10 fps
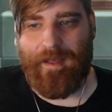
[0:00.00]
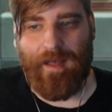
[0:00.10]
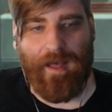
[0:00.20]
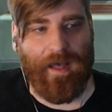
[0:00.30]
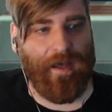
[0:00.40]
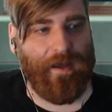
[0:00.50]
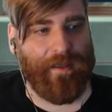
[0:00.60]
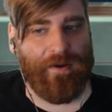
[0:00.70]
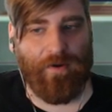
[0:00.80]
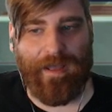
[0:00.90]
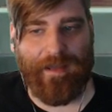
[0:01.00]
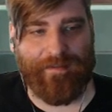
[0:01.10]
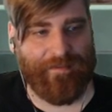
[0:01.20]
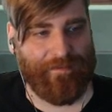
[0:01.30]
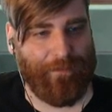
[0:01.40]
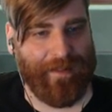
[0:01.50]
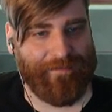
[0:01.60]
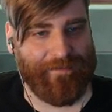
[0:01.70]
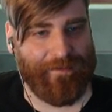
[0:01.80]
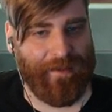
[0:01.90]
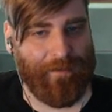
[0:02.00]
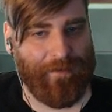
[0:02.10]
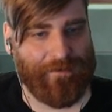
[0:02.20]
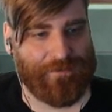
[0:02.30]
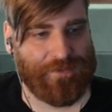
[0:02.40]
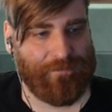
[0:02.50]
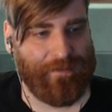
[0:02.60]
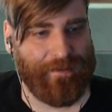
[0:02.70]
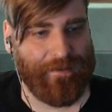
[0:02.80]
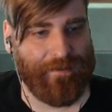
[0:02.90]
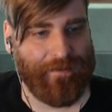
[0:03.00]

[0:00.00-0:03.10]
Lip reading: Yeah, no, backseat gaming should be